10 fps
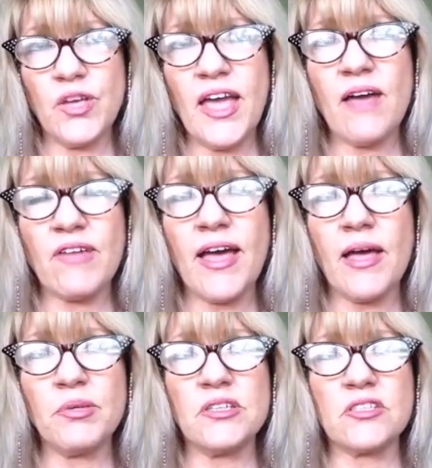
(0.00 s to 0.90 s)
we have a
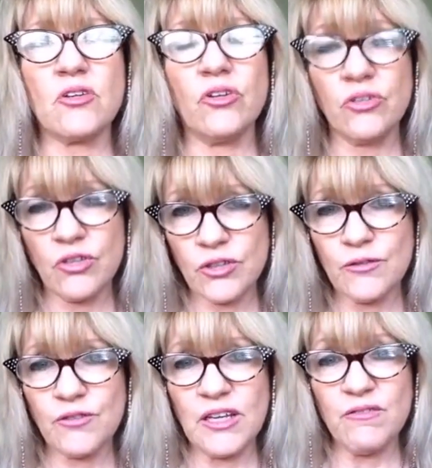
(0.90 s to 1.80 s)
habit on earth
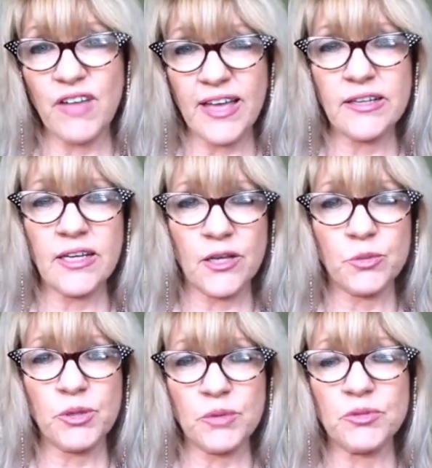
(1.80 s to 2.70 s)
of invading
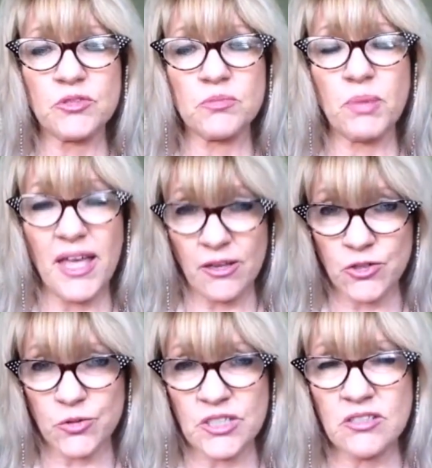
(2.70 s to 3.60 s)
other people's
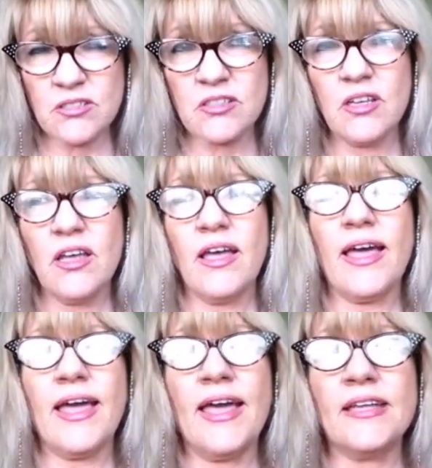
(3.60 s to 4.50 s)
boundaries,
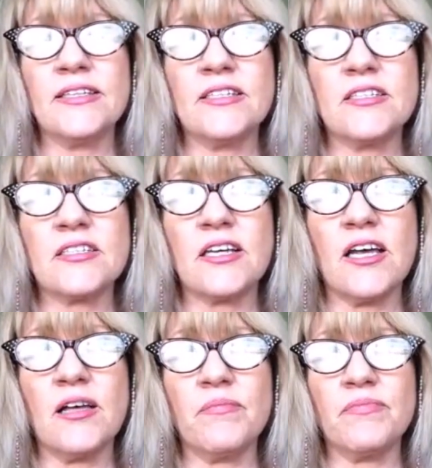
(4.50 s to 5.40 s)
and
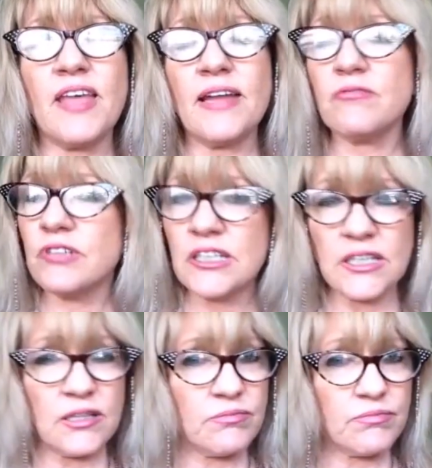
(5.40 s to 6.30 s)
that
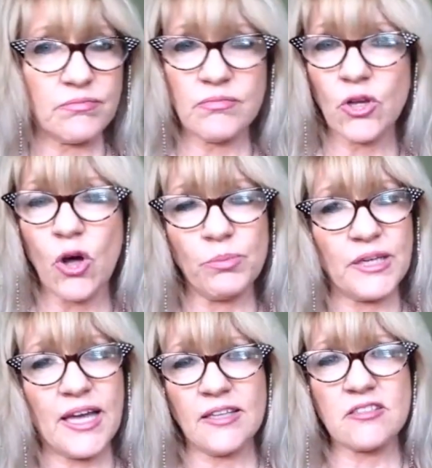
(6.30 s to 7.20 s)
really
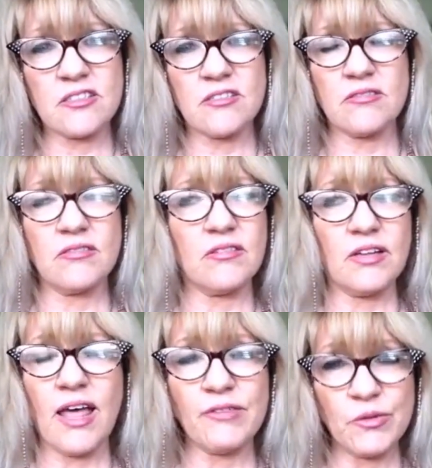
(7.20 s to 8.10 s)
complicates
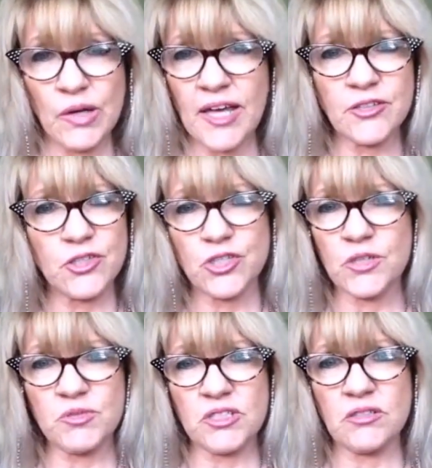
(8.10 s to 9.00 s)
loving
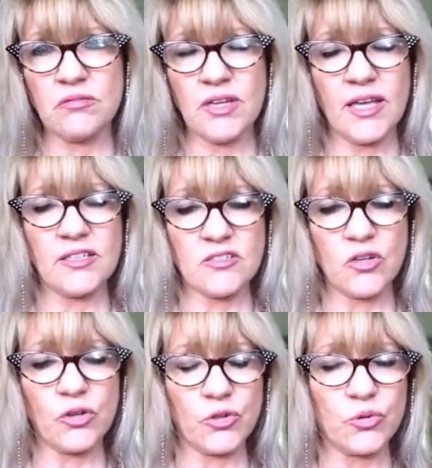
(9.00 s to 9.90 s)
relationships and is
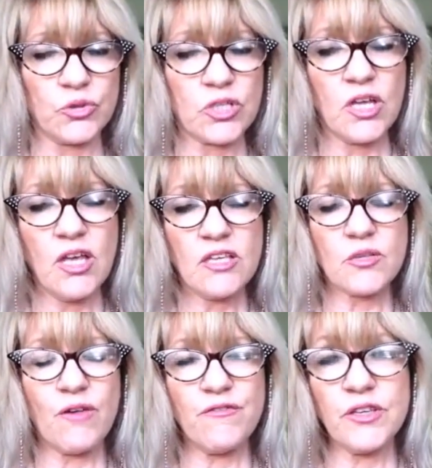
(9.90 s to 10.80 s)
not good.
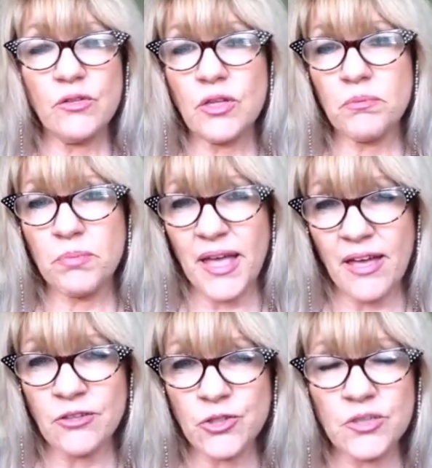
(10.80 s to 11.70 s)
So I feel that
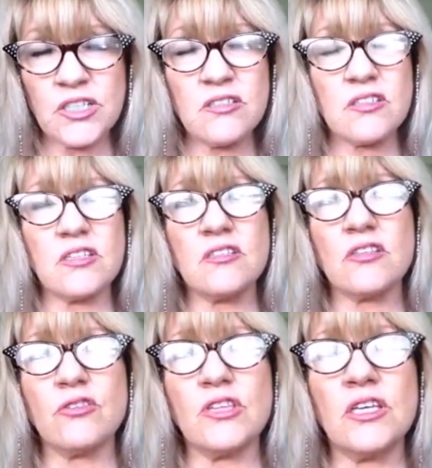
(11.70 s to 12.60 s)
boundaries is
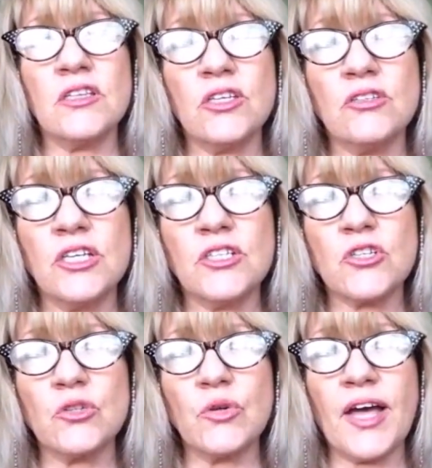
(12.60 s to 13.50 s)
the thing that you
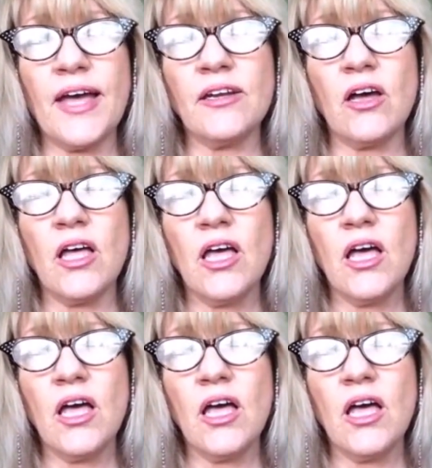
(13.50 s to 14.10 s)
need to look at.